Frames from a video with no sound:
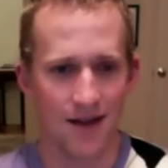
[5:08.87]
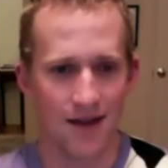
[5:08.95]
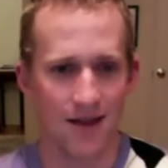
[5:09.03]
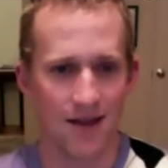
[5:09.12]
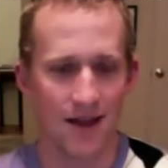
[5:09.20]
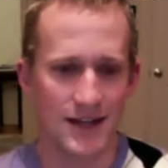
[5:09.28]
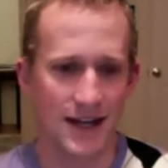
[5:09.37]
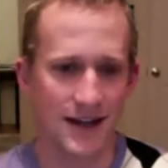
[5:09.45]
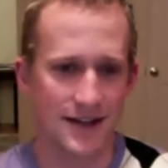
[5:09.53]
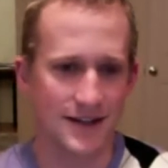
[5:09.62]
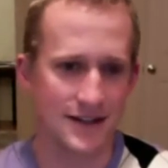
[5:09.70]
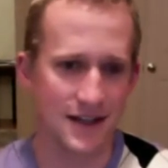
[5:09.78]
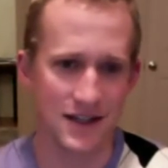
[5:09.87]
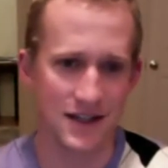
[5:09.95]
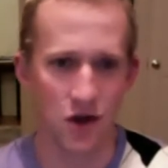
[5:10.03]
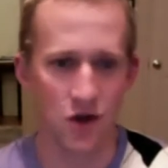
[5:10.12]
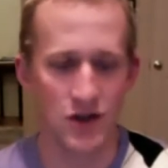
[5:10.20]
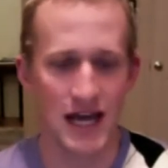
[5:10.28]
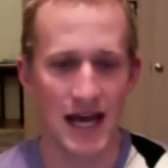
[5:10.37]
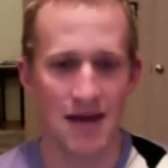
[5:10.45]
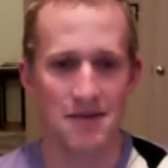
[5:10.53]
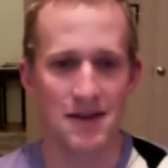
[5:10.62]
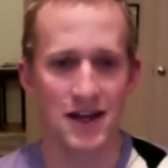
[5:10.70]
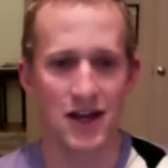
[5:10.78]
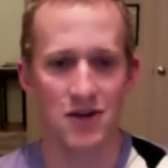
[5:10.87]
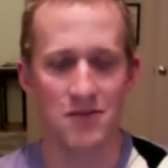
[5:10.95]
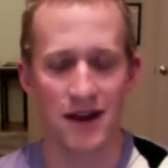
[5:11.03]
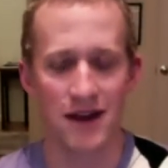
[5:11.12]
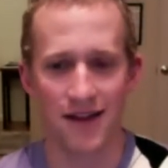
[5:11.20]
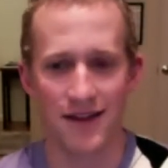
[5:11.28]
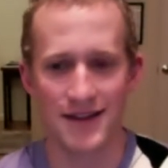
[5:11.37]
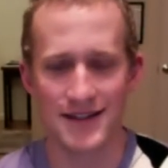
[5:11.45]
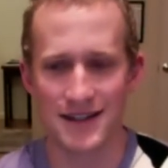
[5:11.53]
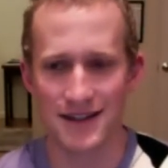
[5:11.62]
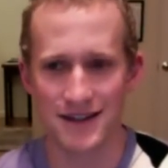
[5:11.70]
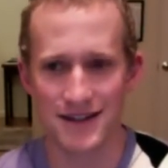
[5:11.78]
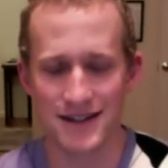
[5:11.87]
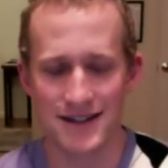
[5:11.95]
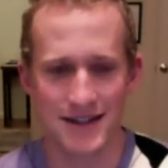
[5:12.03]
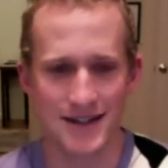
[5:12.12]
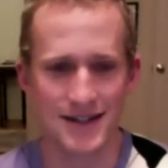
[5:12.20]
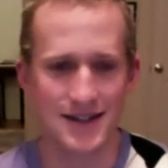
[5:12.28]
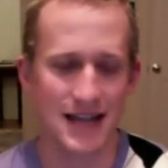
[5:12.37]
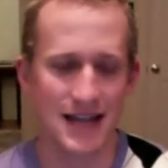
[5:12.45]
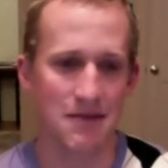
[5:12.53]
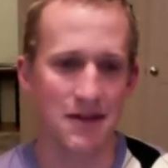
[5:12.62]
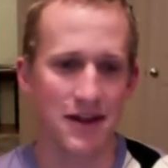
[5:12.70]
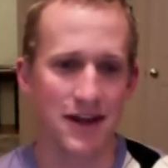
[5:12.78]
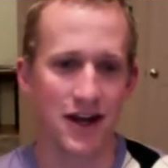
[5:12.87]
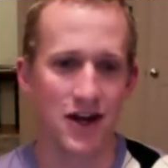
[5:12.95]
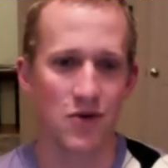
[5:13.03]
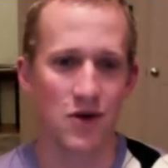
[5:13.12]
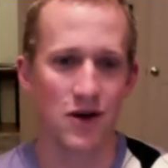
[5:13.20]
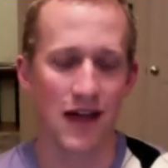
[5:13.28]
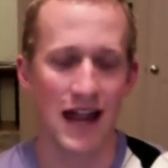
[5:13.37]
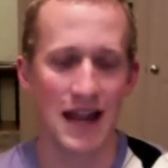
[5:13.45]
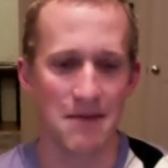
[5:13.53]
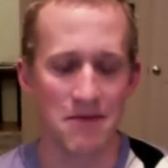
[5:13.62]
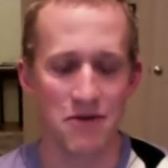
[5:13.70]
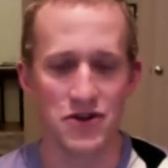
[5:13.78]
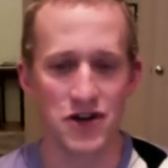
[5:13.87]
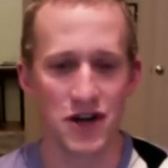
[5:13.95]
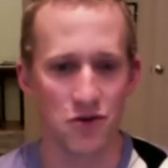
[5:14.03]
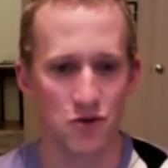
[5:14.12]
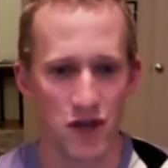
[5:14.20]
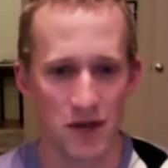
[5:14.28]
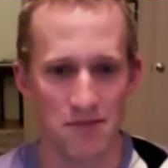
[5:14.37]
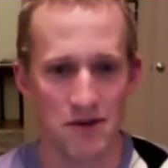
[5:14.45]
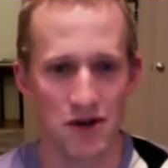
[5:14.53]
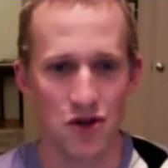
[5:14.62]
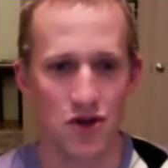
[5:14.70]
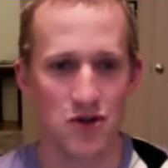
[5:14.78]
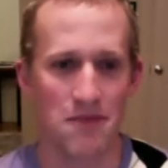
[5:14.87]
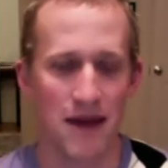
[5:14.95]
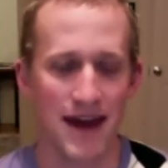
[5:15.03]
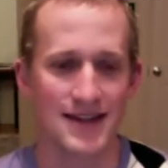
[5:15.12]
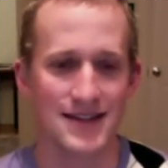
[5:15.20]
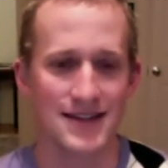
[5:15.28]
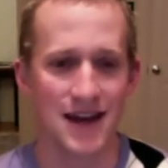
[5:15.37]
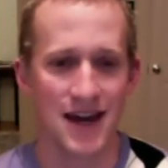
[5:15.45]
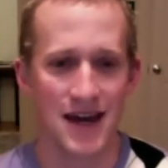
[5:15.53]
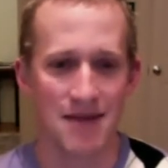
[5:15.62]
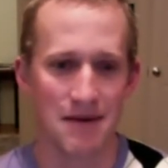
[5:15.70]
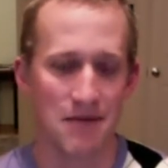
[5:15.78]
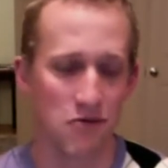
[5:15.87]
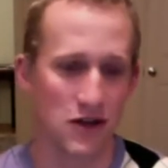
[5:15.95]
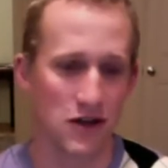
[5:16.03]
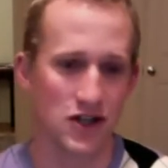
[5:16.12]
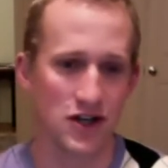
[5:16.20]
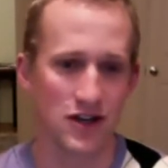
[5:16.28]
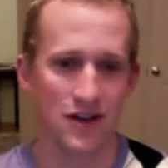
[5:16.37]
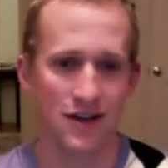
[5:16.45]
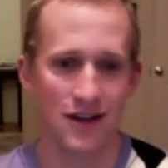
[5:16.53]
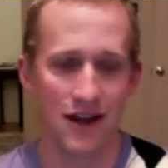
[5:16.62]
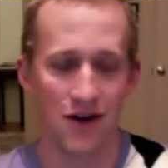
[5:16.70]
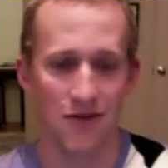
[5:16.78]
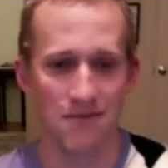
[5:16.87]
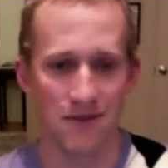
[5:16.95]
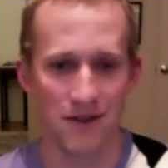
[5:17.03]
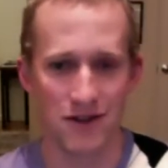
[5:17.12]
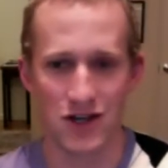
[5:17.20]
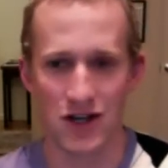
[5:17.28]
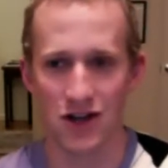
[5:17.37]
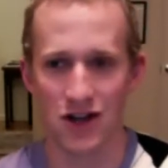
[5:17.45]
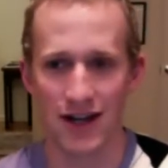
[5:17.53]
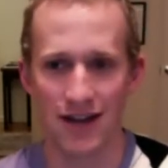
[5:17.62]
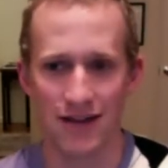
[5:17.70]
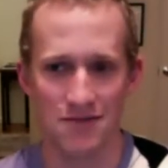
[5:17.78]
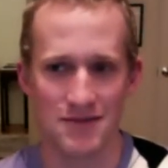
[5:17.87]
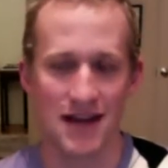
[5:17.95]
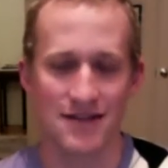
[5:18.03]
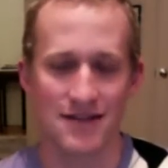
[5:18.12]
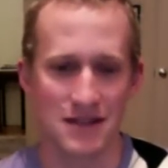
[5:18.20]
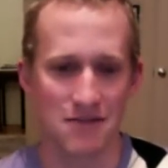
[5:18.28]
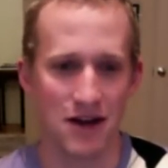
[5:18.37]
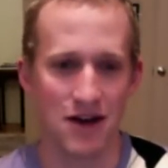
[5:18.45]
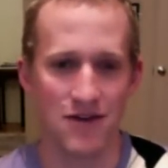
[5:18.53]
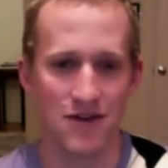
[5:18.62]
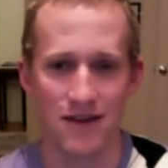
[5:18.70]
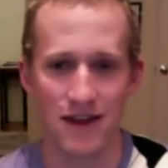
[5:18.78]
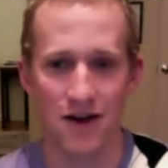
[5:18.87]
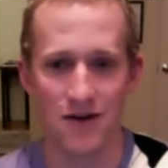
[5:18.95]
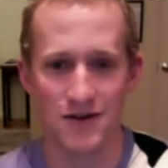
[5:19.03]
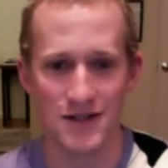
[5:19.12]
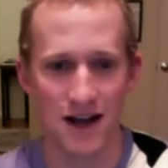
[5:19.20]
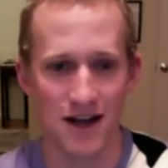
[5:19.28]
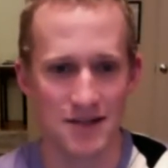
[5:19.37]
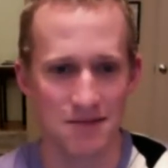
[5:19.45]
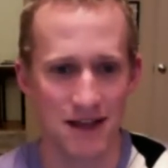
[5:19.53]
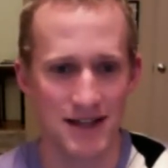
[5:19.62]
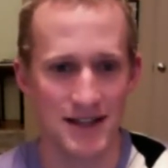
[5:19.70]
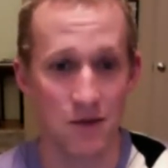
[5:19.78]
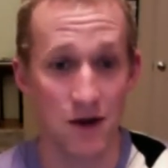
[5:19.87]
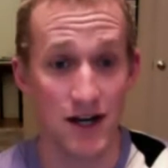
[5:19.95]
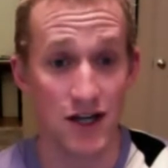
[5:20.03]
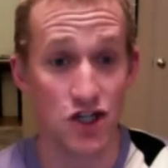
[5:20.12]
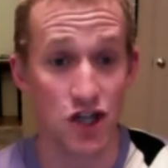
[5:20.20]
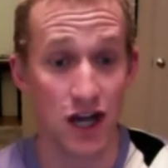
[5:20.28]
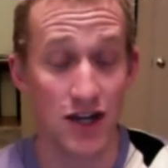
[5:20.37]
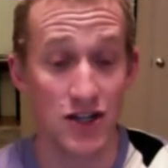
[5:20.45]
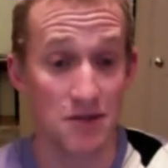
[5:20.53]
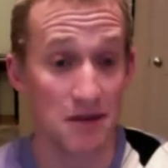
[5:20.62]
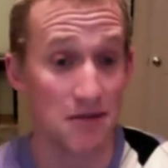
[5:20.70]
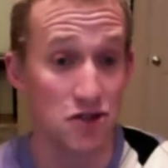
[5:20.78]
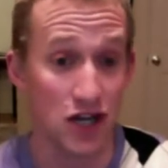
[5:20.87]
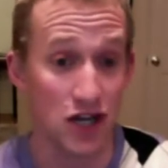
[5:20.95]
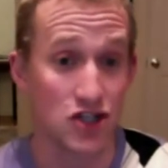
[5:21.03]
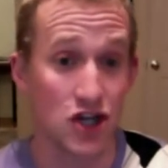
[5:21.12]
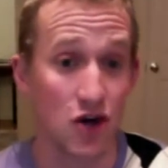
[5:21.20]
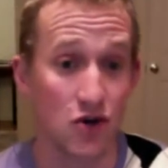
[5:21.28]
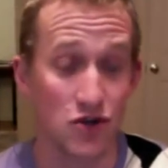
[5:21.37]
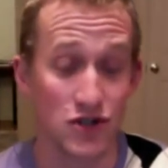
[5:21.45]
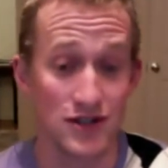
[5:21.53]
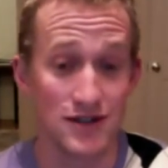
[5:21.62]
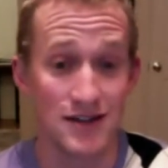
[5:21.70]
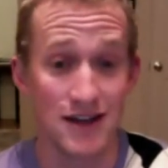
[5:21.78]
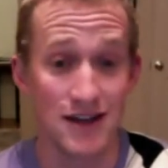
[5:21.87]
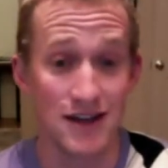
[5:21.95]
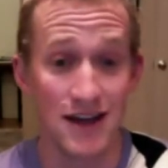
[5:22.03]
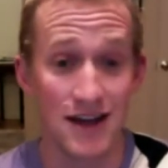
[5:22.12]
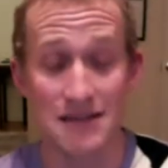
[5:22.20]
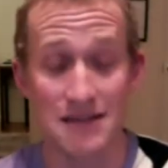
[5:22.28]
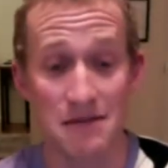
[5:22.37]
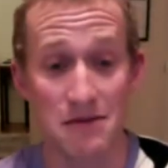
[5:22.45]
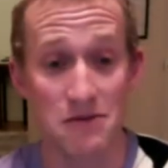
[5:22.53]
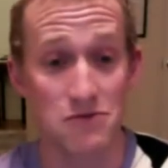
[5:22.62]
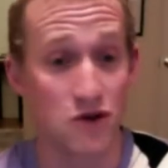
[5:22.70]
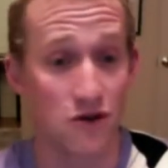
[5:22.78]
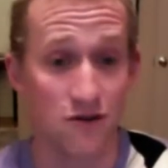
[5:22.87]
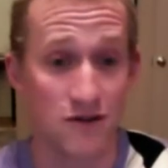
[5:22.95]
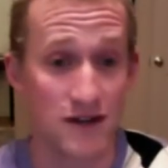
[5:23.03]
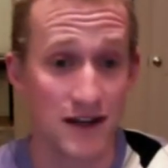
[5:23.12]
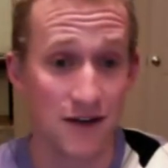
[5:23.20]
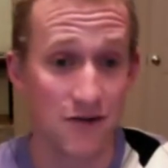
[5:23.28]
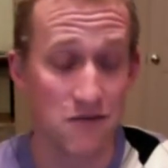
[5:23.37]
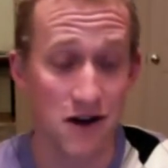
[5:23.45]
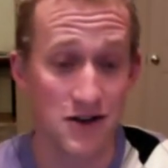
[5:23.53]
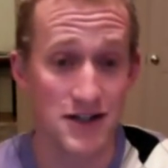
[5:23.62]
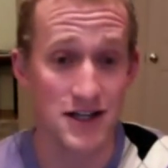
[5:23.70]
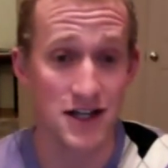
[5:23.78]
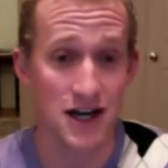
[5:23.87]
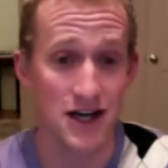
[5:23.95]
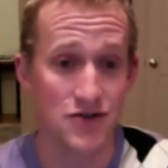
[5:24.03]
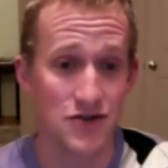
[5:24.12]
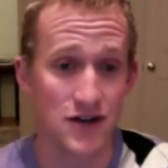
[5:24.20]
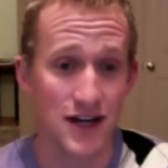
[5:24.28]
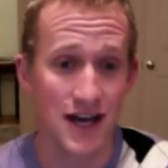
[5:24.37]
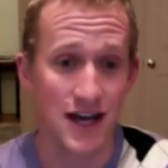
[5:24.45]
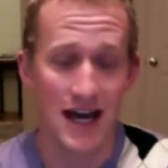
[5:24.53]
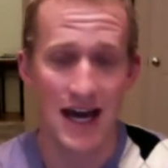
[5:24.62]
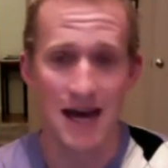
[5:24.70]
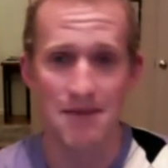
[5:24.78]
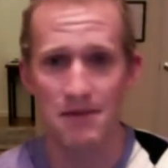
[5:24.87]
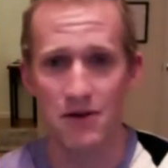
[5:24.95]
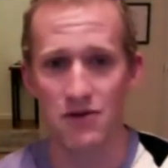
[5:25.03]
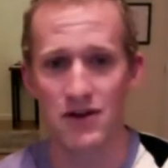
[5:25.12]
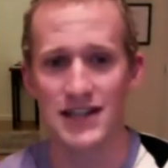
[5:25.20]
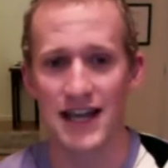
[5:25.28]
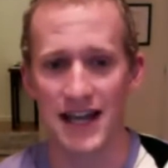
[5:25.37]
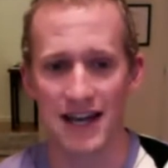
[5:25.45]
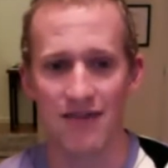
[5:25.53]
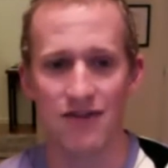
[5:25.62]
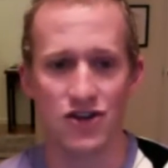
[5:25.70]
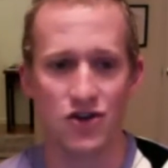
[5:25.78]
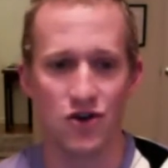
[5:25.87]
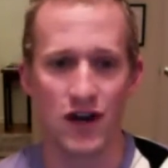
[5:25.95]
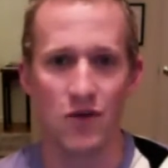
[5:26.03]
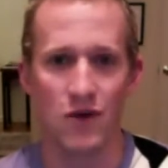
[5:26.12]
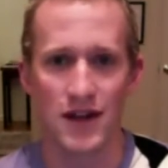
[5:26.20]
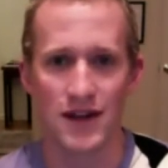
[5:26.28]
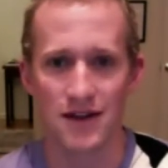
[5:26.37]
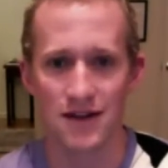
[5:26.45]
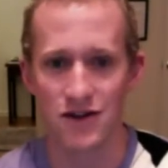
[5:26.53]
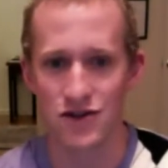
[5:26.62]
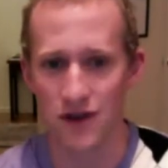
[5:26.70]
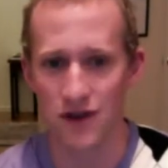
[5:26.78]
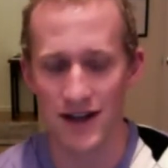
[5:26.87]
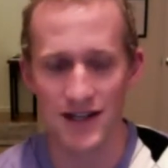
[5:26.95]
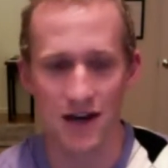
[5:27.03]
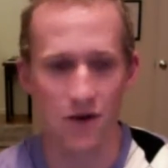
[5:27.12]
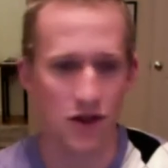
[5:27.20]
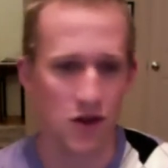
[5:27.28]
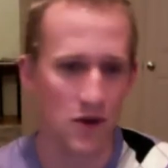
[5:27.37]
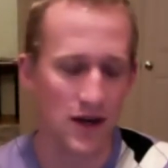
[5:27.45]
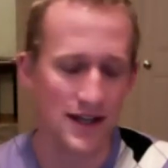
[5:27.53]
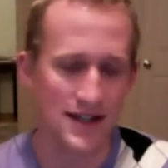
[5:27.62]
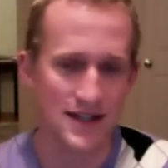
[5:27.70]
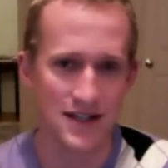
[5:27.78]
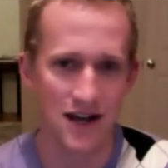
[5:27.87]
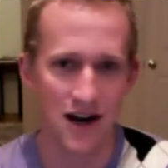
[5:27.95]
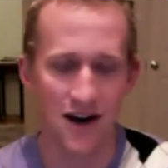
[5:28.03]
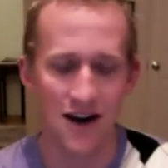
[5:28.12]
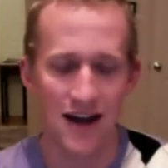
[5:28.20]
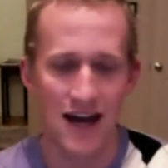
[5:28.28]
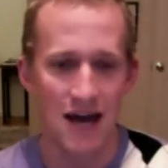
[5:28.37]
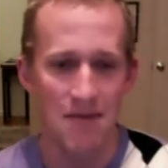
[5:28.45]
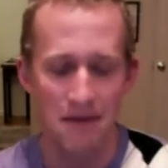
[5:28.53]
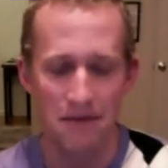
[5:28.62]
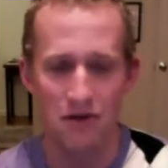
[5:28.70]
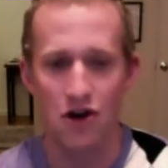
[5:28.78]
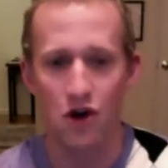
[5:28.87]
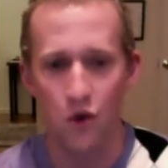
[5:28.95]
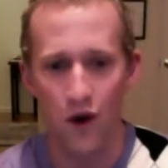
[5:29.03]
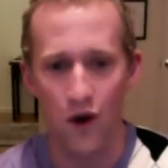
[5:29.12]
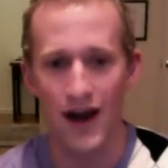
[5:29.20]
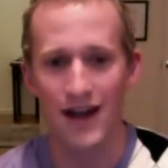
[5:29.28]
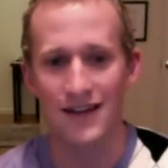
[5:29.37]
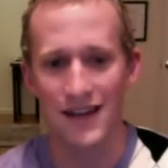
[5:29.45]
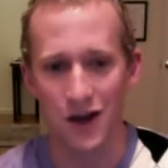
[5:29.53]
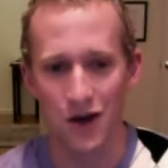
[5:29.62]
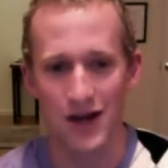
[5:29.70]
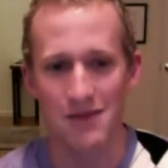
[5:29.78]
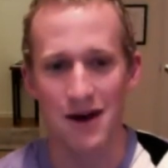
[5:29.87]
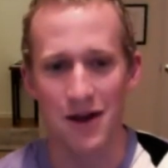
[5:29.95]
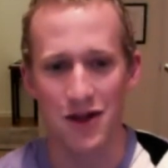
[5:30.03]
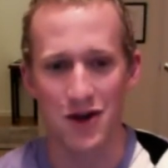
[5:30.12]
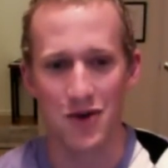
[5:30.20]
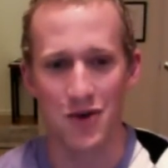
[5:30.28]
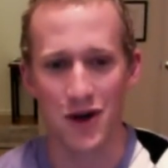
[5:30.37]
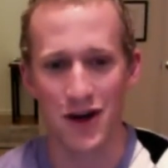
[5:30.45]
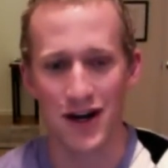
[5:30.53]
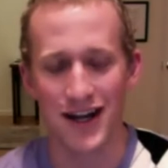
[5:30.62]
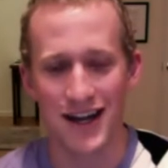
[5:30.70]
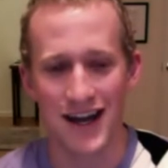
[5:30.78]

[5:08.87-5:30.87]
like you said, this is a slow time of the year, but this is a time of the year where a lot of people are starting to really build their base. People really took a look at themselves in the mirror and saw some things they wanted to change. Some people changed coaches. Some people move to different parts of the country, and people are really taking an inventory of what their strengths are, what their weaknesses are, and people are quietly going about their work.